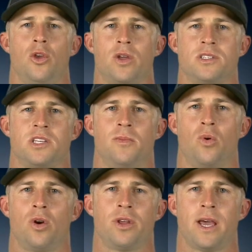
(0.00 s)
You can see
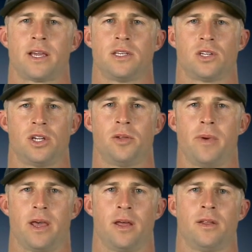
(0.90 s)
more Yankees On
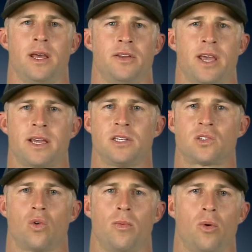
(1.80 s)
Demand and Yankees
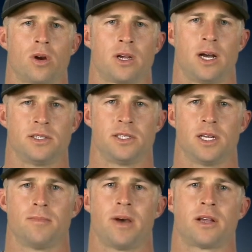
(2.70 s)
scoreboard
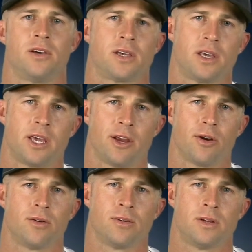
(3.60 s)
content by clicking
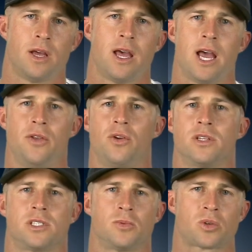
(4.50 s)
here. And you
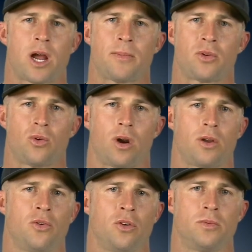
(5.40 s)
can subscribe to
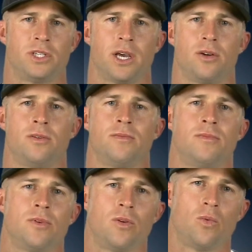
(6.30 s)
our YouTube channel
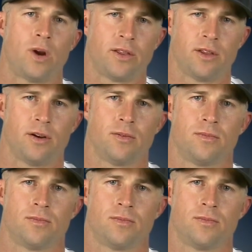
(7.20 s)
right there.